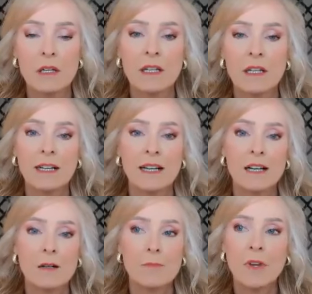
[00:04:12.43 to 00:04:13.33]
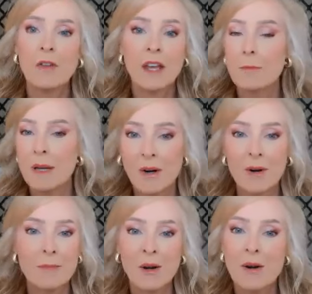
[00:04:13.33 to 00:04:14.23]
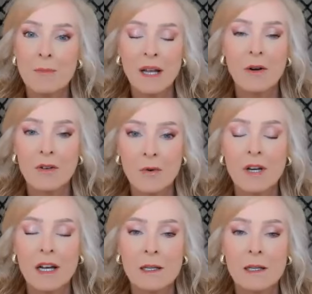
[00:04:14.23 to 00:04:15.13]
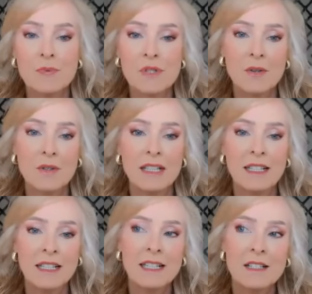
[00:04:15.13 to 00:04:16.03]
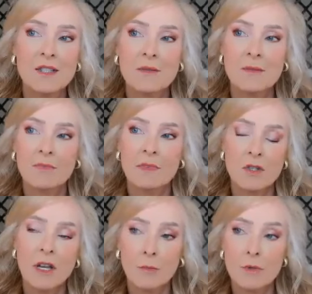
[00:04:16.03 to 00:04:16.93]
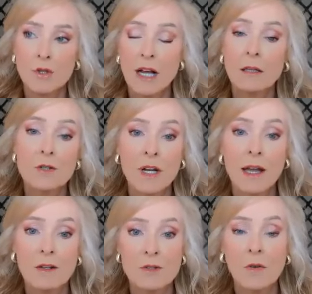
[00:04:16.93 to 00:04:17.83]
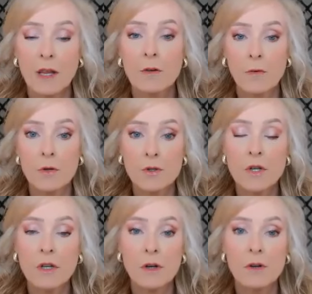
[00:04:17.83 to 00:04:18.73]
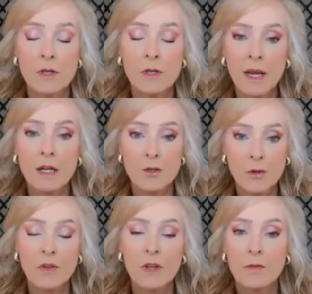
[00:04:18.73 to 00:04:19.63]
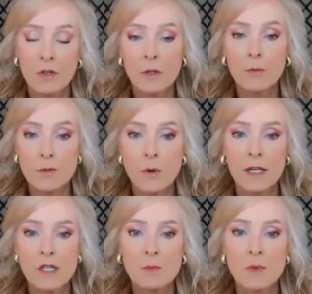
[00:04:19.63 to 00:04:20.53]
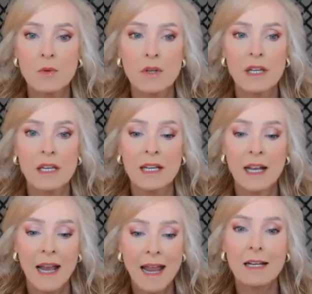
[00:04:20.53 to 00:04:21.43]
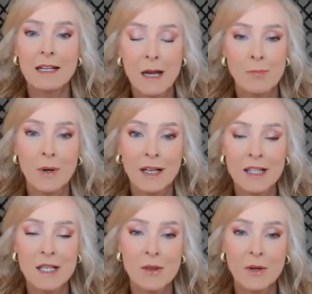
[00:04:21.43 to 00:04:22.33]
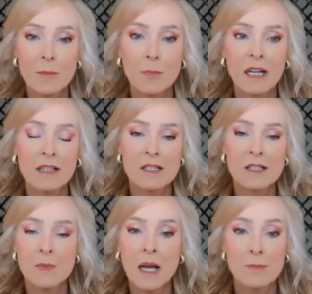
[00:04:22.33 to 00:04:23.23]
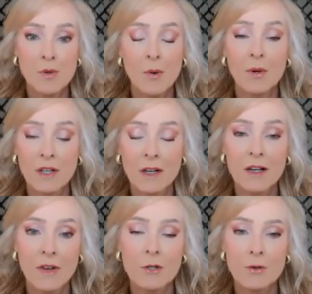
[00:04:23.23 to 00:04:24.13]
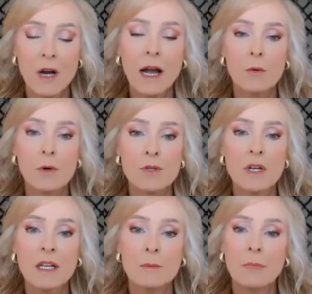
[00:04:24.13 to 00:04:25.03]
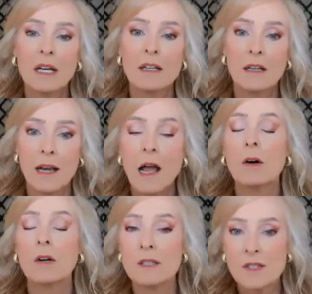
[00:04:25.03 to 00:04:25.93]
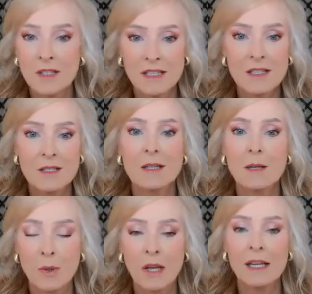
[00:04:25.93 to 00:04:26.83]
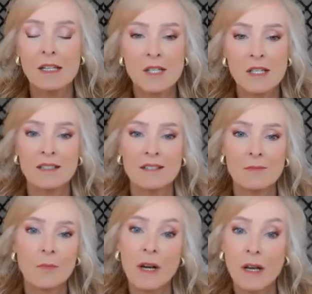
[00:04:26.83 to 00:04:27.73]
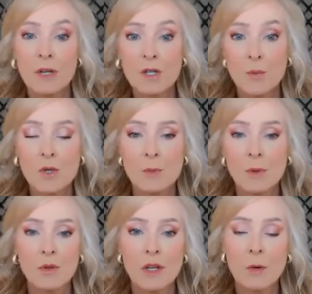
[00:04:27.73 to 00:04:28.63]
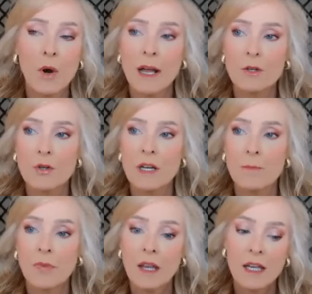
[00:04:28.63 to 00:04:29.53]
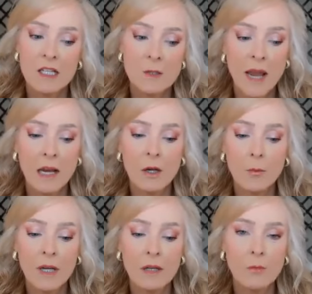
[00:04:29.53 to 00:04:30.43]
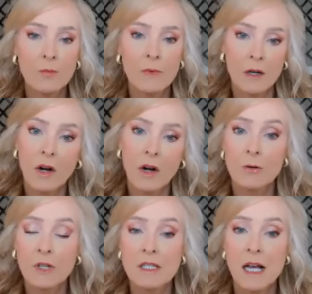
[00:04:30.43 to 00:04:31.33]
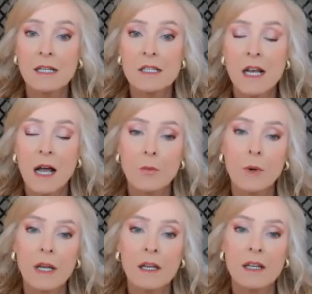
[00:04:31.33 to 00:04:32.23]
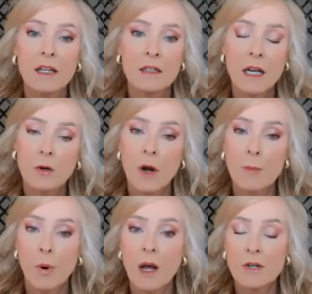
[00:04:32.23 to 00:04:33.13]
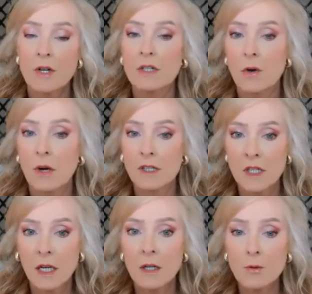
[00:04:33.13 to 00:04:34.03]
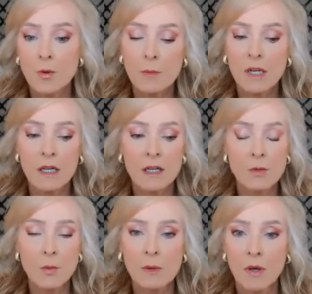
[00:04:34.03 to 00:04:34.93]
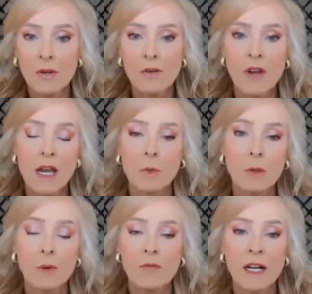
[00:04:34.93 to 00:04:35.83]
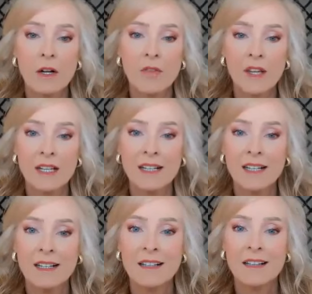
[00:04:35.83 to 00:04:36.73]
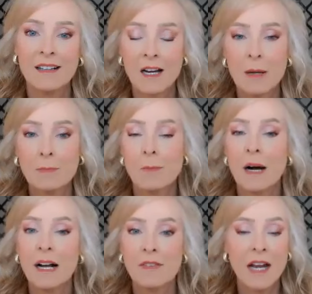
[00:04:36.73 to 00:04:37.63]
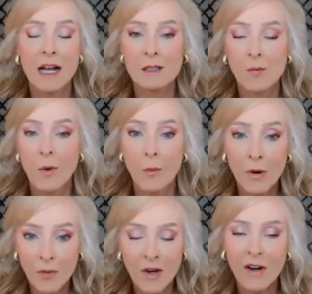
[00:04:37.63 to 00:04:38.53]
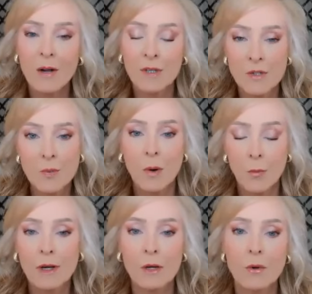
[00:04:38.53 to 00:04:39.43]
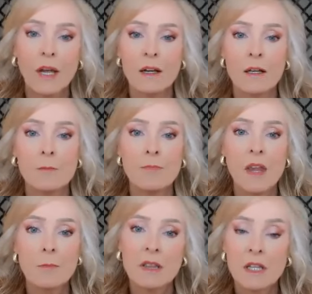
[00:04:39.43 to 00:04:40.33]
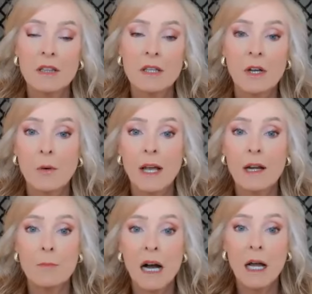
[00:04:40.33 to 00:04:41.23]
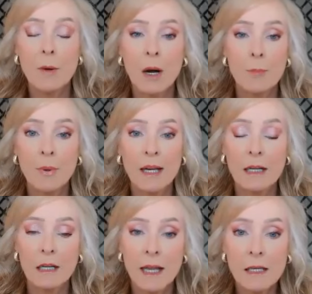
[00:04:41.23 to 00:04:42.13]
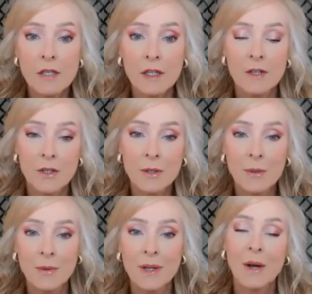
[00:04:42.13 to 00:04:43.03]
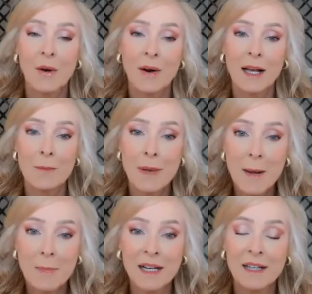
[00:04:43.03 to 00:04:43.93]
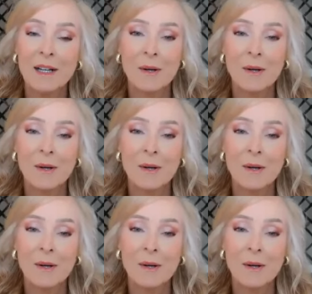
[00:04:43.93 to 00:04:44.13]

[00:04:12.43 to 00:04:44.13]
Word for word: And um, you know, they get better and better and better over time. So it's it was challenging actually for that first year to make sure that everything was running smoothly and to keep running this other company at the same time. So I worked a lot of extra hours, but now it's it's in place and running much more smoothly. And we're actually expanding. We on our Landry design side, we decorate projects across the country because with multifamily, we found that a lot of people buy in the Dallas Fort Worth area, which is where we're located, but then they'll go ahead and buy a property in Atlanta too, or Alabama,